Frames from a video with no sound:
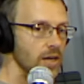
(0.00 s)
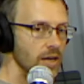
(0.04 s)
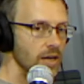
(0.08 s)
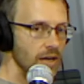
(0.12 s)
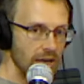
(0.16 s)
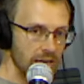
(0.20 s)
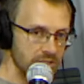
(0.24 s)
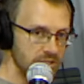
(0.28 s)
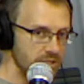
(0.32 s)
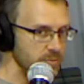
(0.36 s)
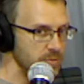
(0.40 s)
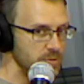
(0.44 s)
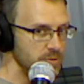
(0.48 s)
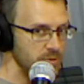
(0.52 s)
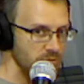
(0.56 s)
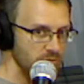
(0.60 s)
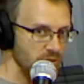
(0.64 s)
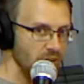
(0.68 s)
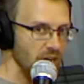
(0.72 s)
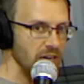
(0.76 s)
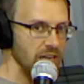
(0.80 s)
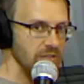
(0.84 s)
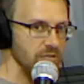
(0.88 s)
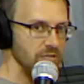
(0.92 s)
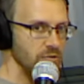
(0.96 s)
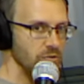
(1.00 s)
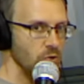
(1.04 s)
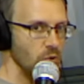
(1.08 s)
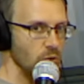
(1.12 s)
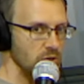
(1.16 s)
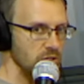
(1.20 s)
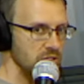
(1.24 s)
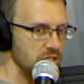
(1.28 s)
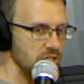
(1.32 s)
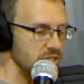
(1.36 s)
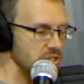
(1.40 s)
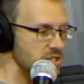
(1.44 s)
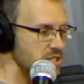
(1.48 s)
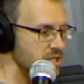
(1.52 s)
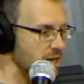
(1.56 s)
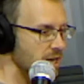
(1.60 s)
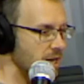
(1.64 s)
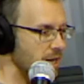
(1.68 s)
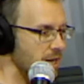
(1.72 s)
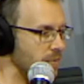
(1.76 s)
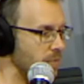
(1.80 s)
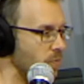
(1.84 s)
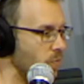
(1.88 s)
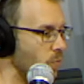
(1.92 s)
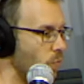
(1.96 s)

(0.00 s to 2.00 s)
Adds up to 5, of course, each time.